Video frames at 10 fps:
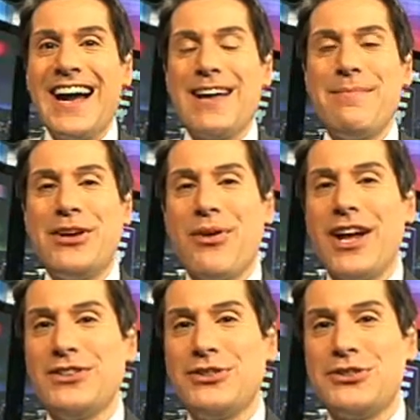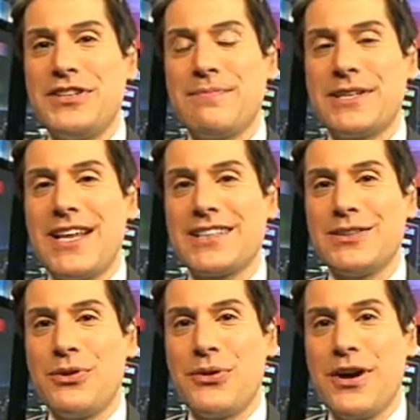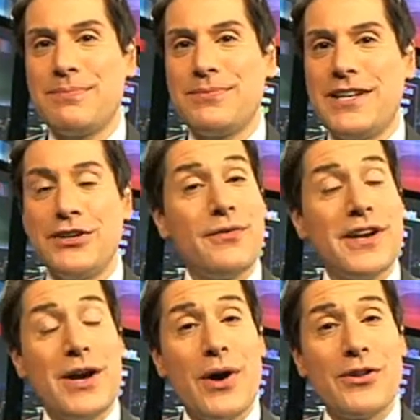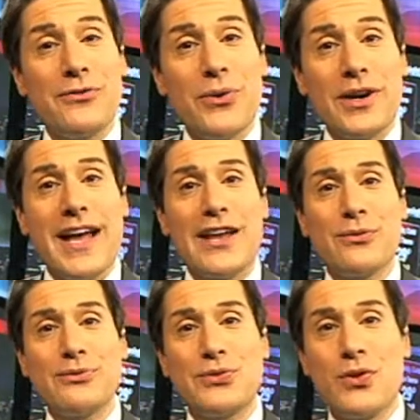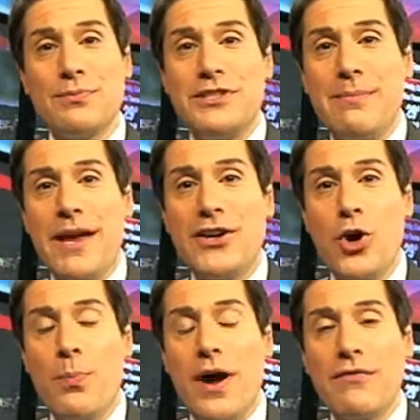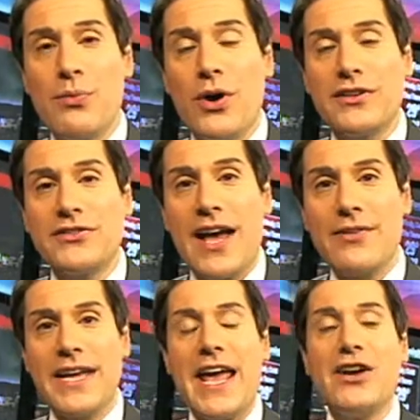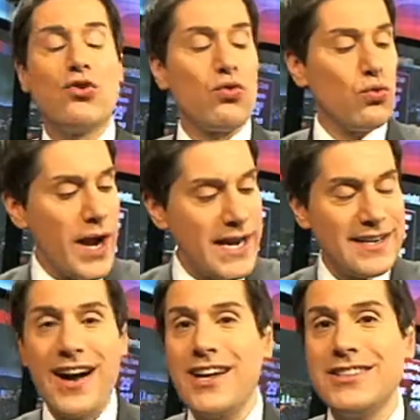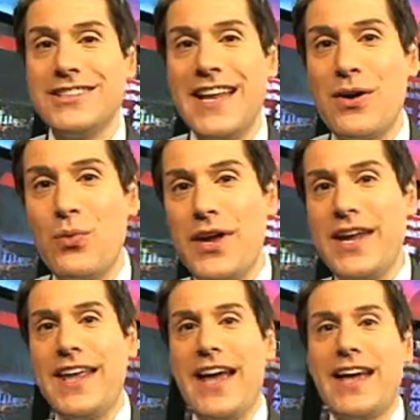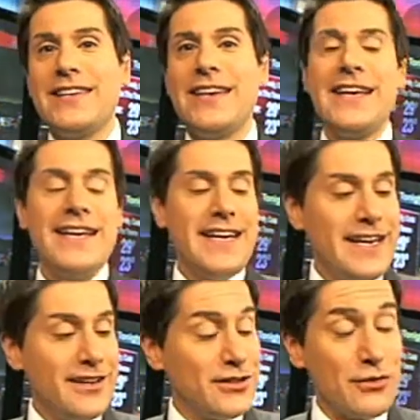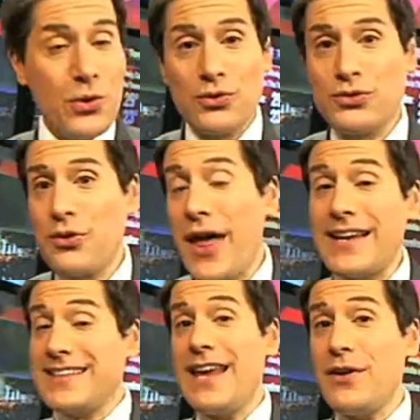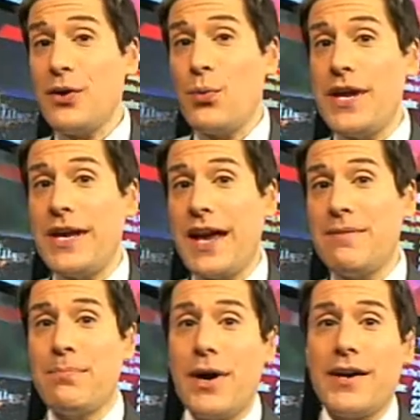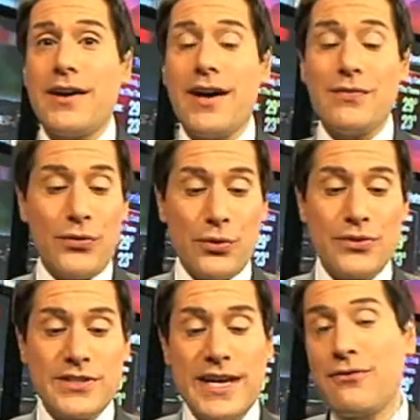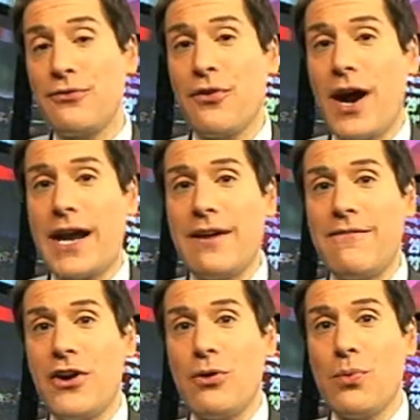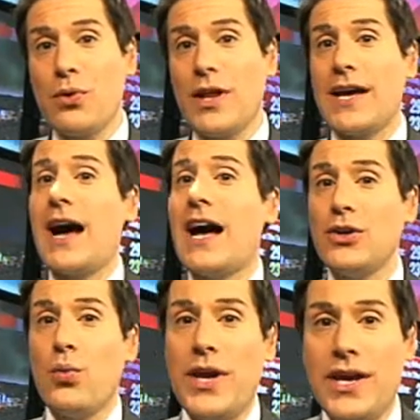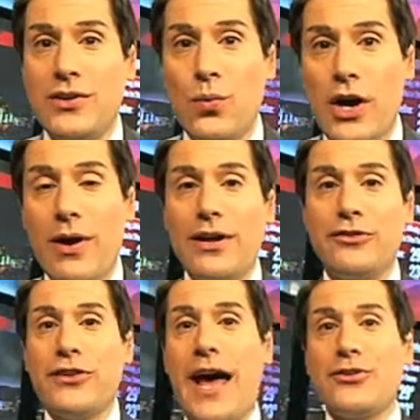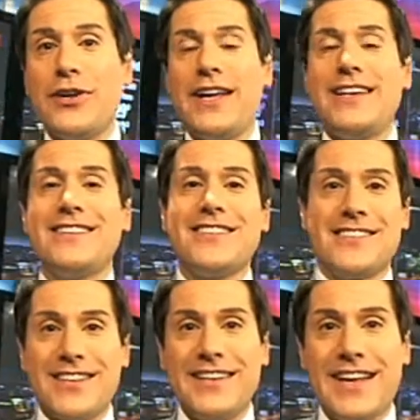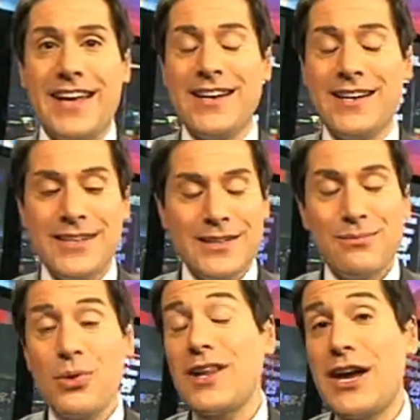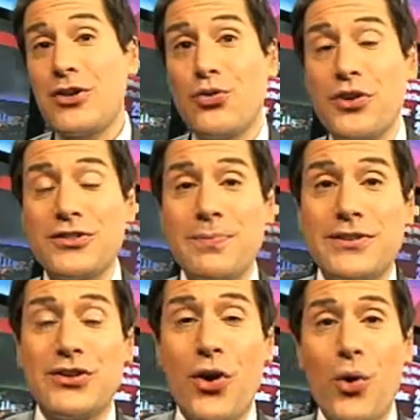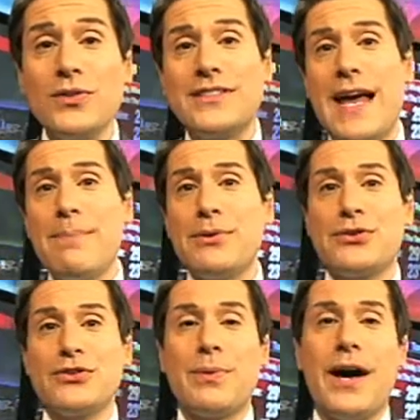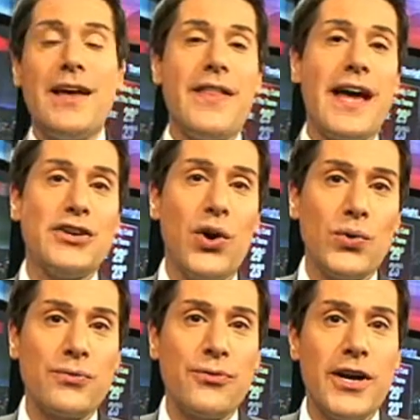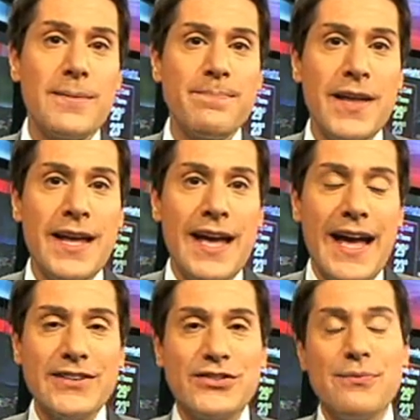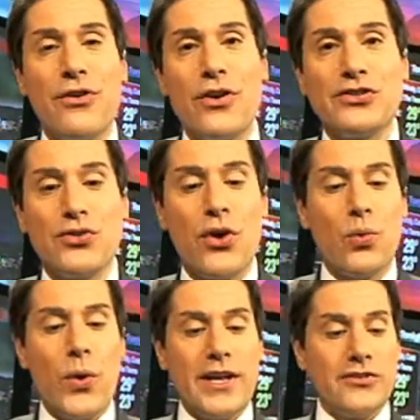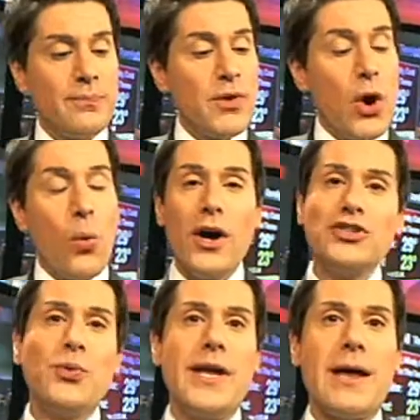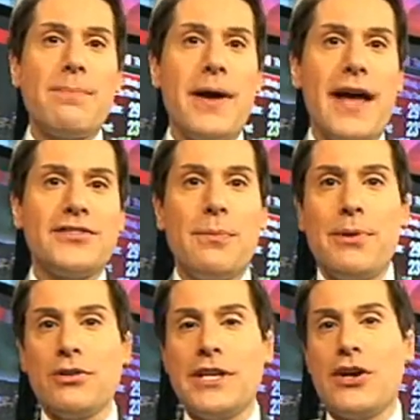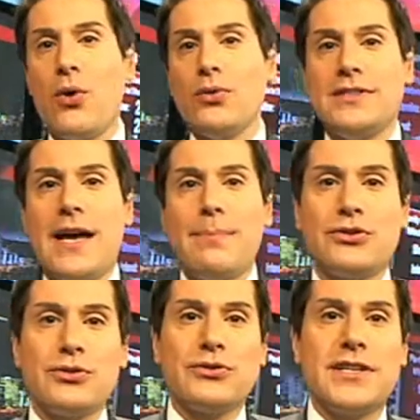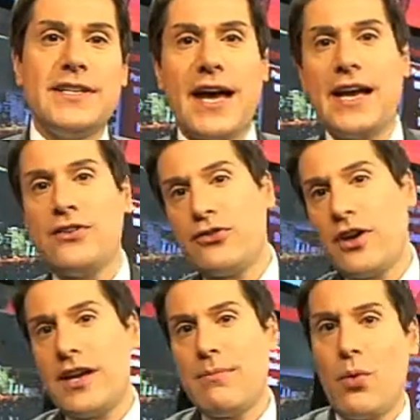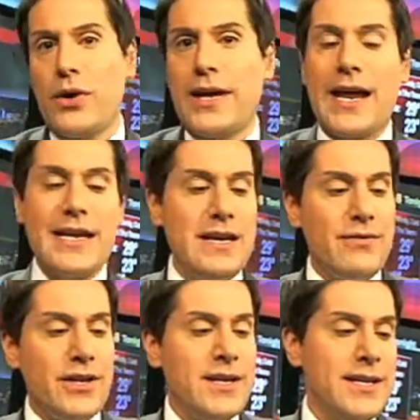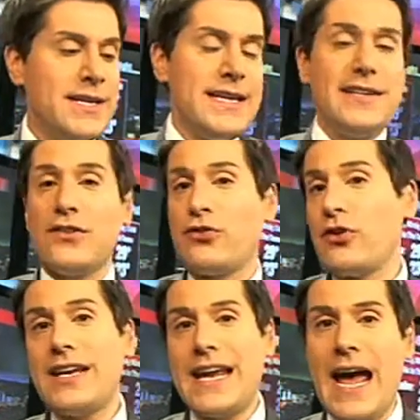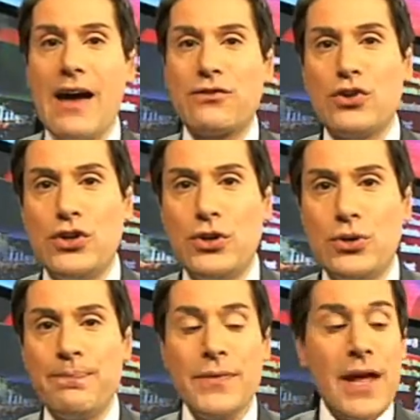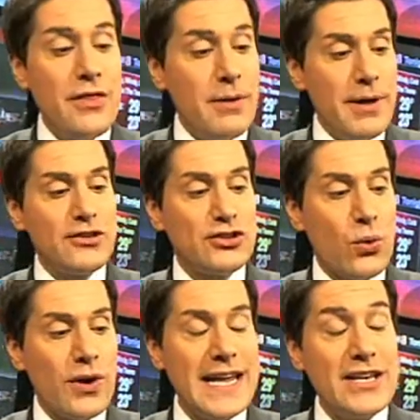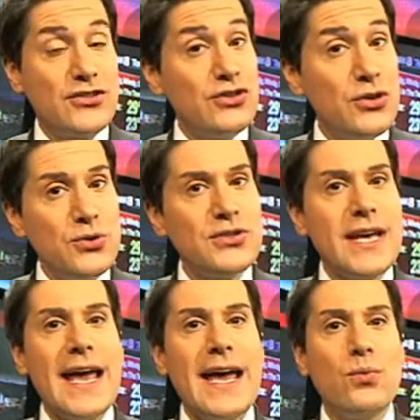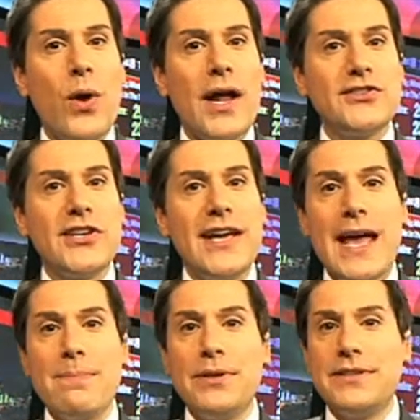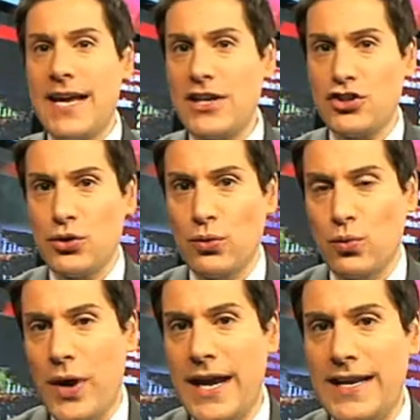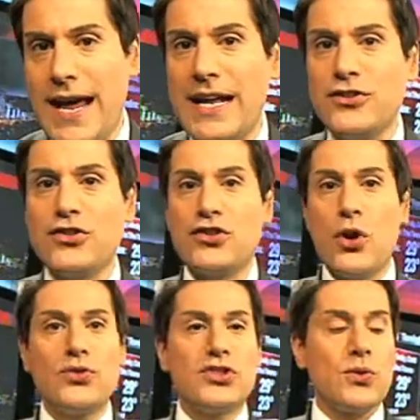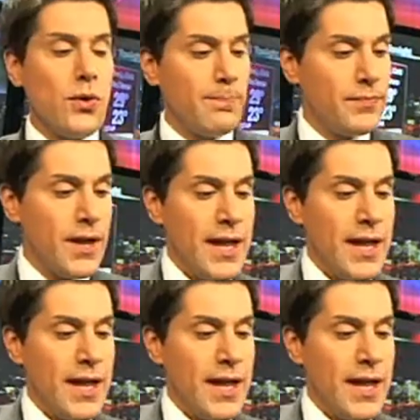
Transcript: I am meteorologist Steve McLaughlin with your updated overnight weather forecast from Storm Team 8. Hope everyone is having a great holiday weekend. It is, of course, Thanksgiving weekend, but on Thursday and Friday felt more like Halloween, whereas Saturday into Sunday, more like Christmas. Cold temperatures behind that cold front and some very strong winds. Once we get past the bitterly cold temperatures tonight, Sunday morning, and even into Sunday afternoon, the big story is Tuesday and Wednesday, a potential rain and snowstorm.